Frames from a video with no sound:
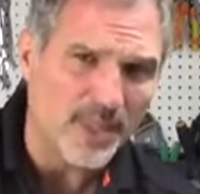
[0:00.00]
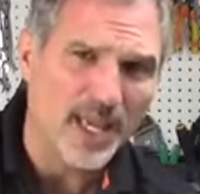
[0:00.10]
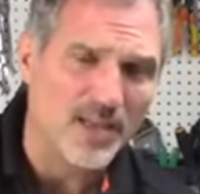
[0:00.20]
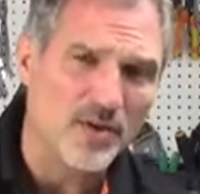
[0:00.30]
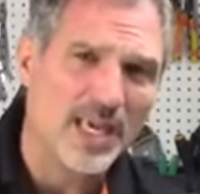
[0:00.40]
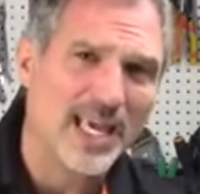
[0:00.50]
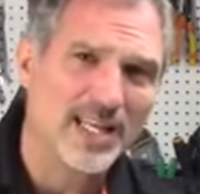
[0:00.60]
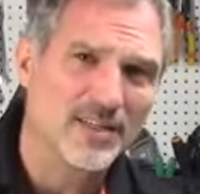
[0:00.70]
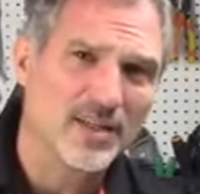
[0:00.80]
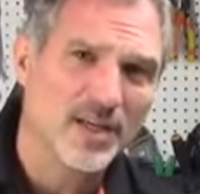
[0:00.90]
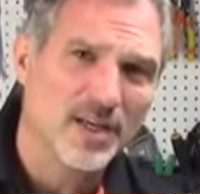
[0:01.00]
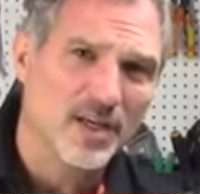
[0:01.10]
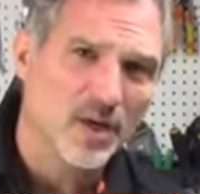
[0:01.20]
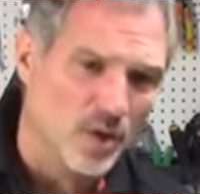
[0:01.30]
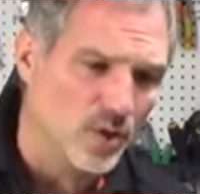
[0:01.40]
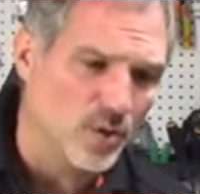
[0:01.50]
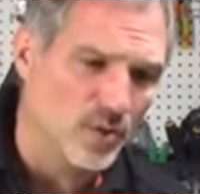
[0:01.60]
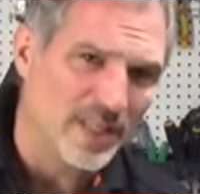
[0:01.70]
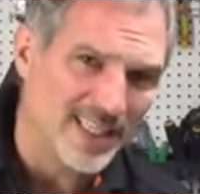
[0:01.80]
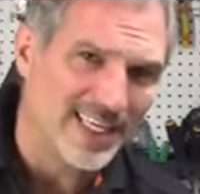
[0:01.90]
and you can't
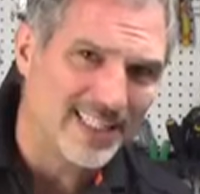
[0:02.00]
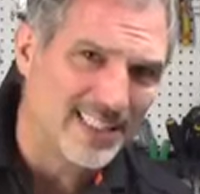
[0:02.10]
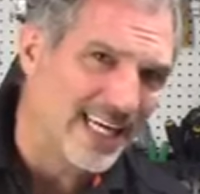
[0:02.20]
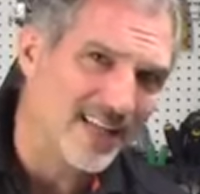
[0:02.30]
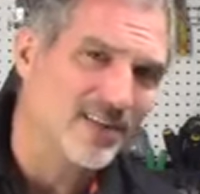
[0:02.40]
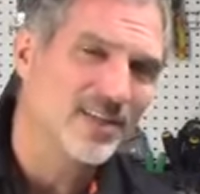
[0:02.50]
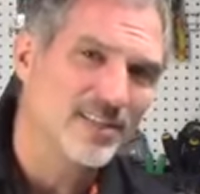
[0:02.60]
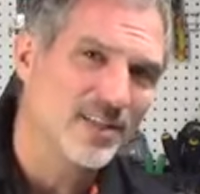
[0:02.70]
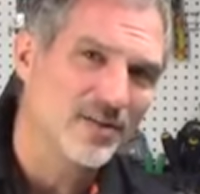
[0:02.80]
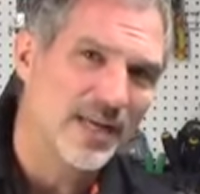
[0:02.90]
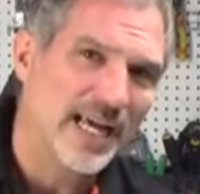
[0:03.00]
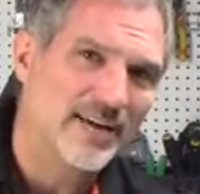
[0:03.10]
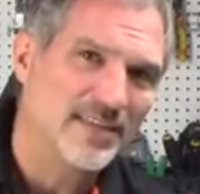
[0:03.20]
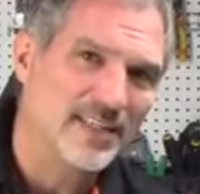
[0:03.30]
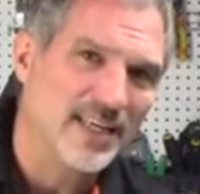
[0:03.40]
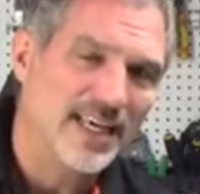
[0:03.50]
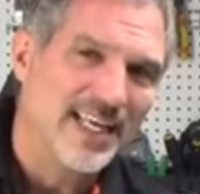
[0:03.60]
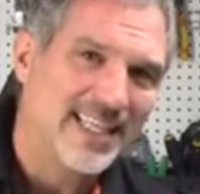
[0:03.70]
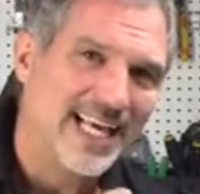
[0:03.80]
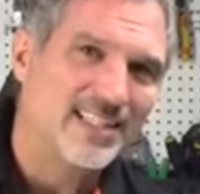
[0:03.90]
glue the thing together because you don't have it.
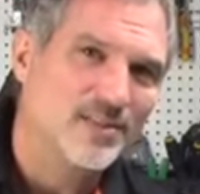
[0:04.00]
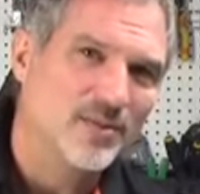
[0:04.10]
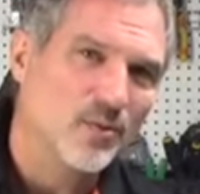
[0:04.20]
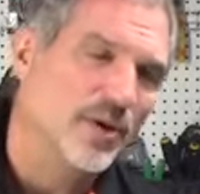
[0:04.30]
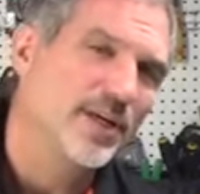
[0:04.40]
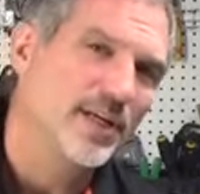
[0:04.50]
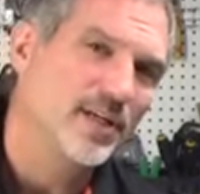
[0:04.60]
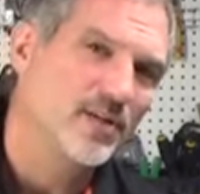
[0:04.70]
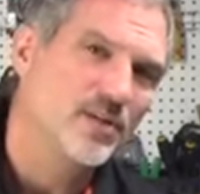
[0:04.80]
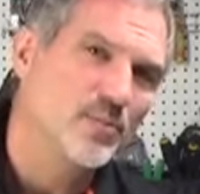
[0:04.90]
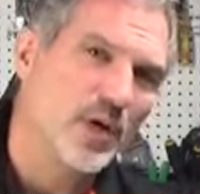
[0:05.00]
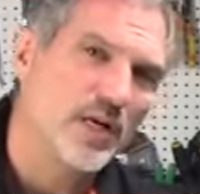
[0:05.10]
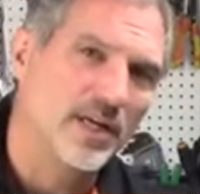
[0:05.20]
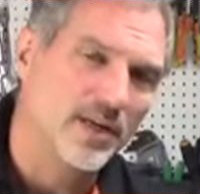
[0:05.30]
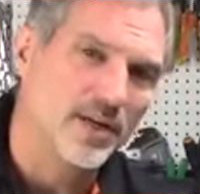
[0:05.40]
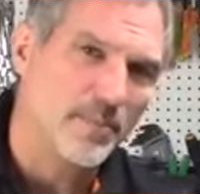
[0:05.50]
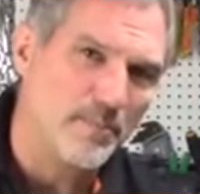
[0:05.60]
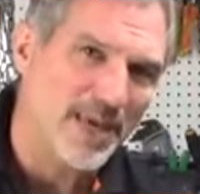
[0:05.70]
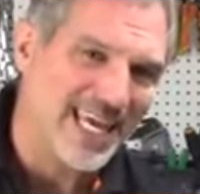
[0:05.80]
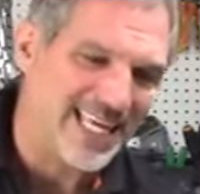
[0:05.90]
That's where you're going to use Bondic. You're going to
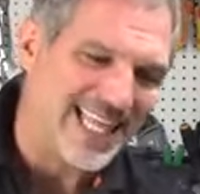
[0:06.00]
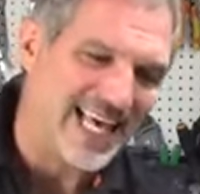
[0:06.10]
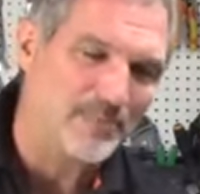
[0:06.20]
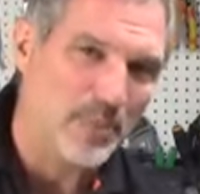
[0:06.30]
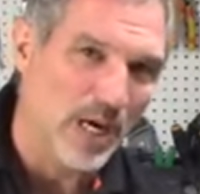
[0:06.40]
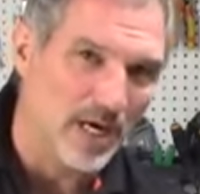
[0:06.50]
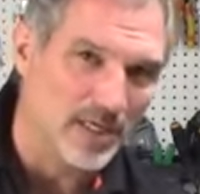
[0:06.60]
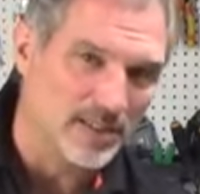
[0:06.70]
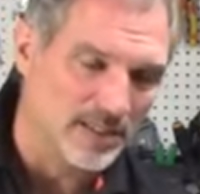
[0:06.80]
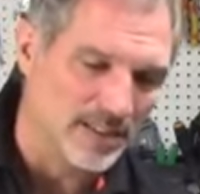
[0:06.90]
make that part